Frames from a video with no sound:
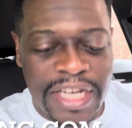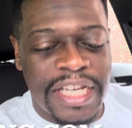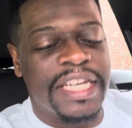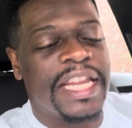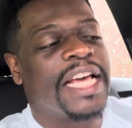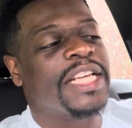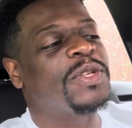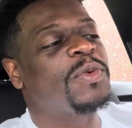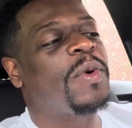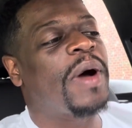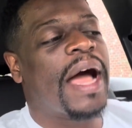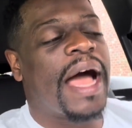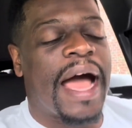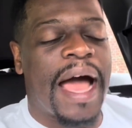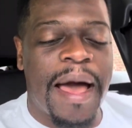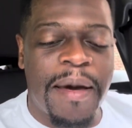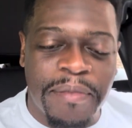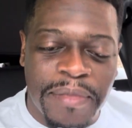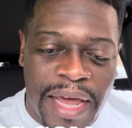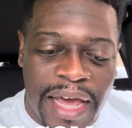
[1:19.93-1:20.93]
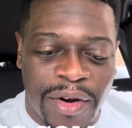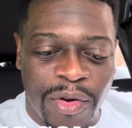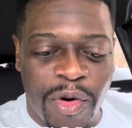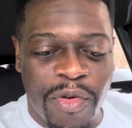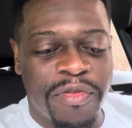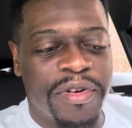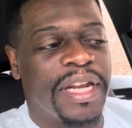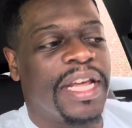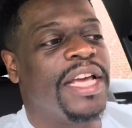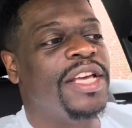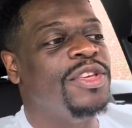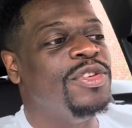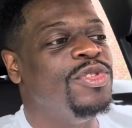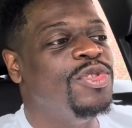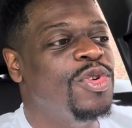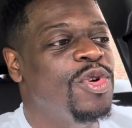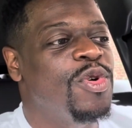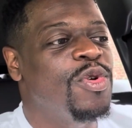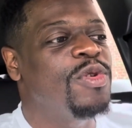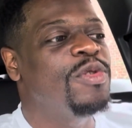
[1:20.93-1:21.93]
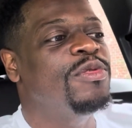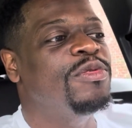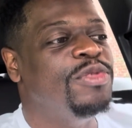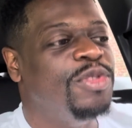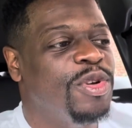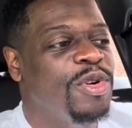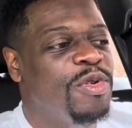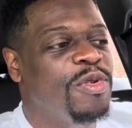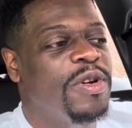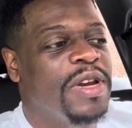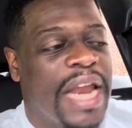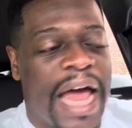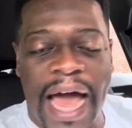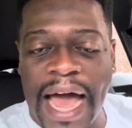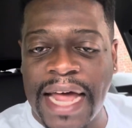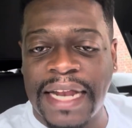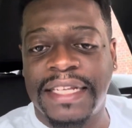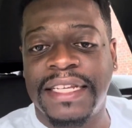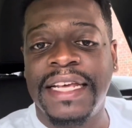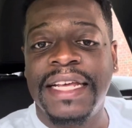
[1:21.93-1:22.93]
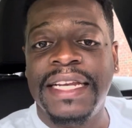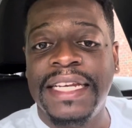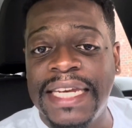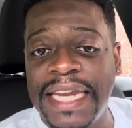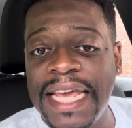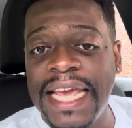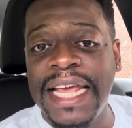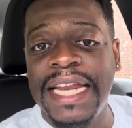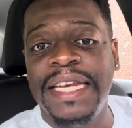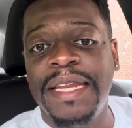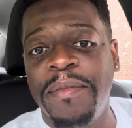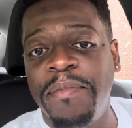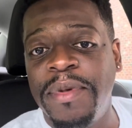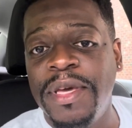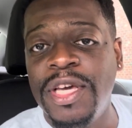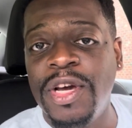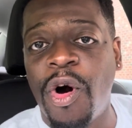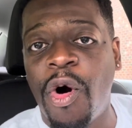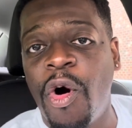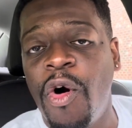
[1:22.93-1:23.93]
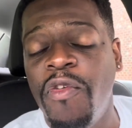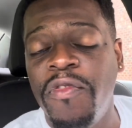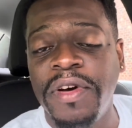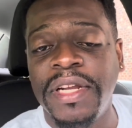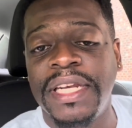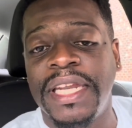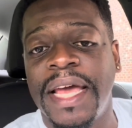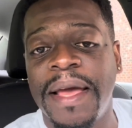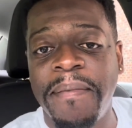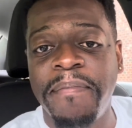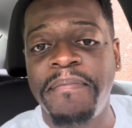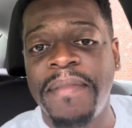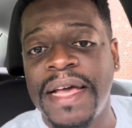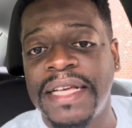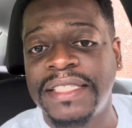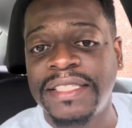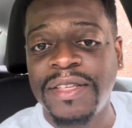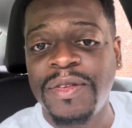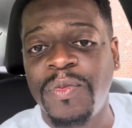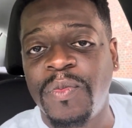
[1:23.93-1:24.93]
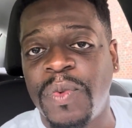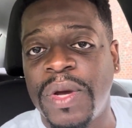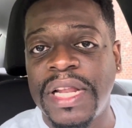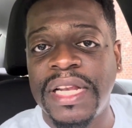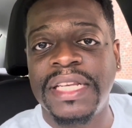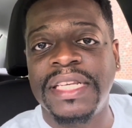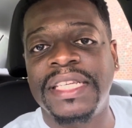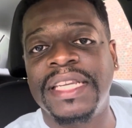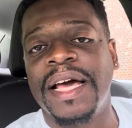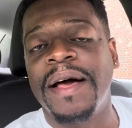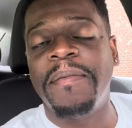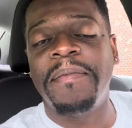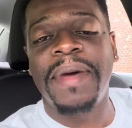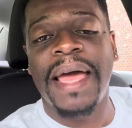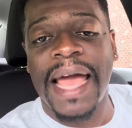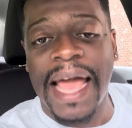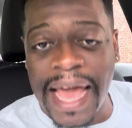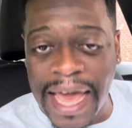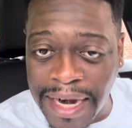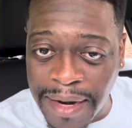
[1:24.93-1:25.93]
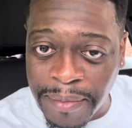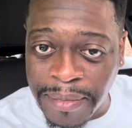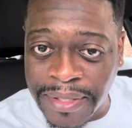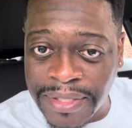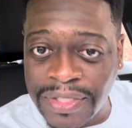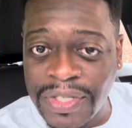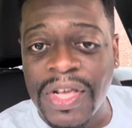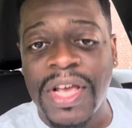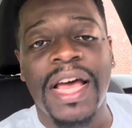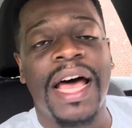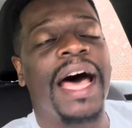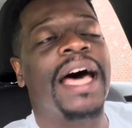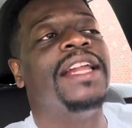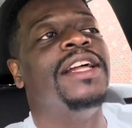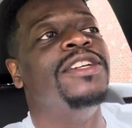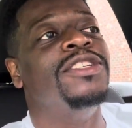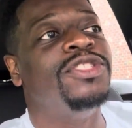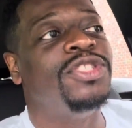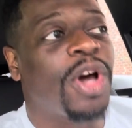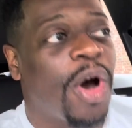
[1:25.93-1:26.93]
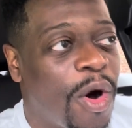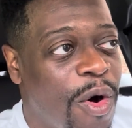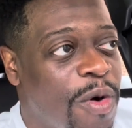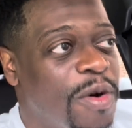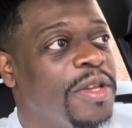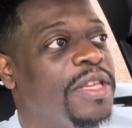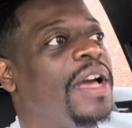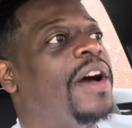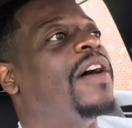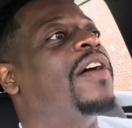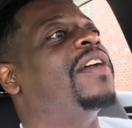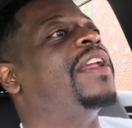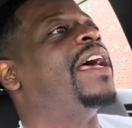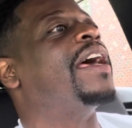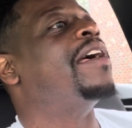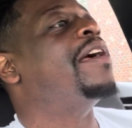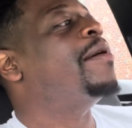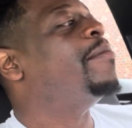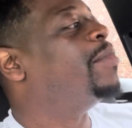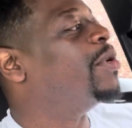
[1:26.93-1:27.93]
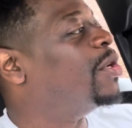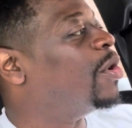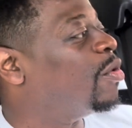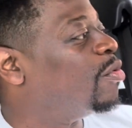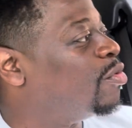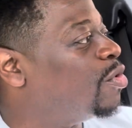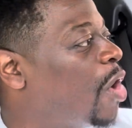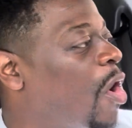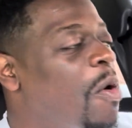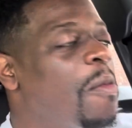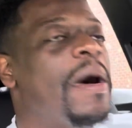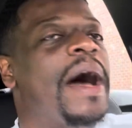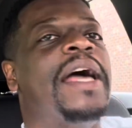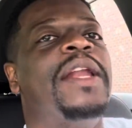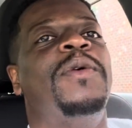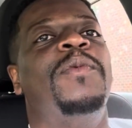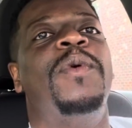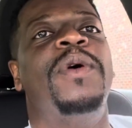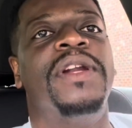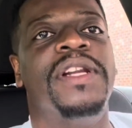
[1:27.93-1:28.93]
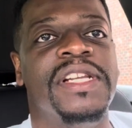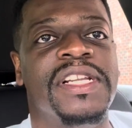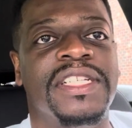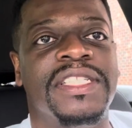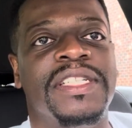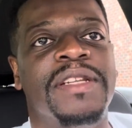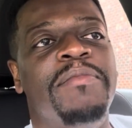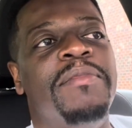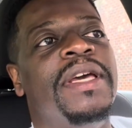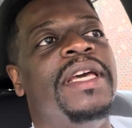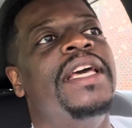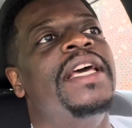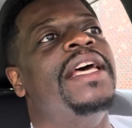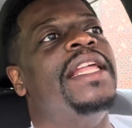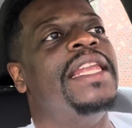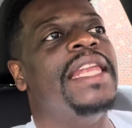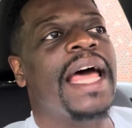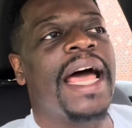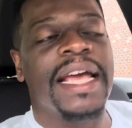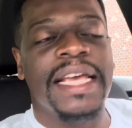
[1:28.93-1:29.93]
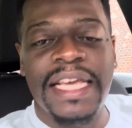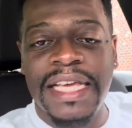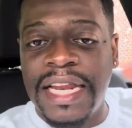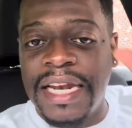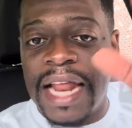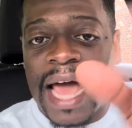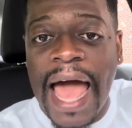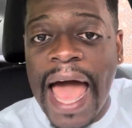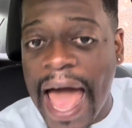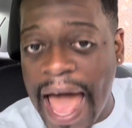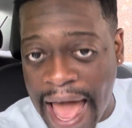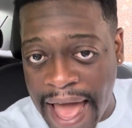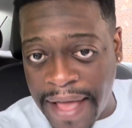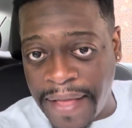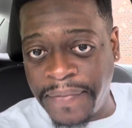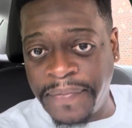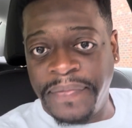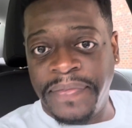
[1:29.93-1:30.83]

That's why I'm not over there. You do not need to be over there messing with them animals. I done told y'all that, but don't nobody want to listen to me. Not he done I.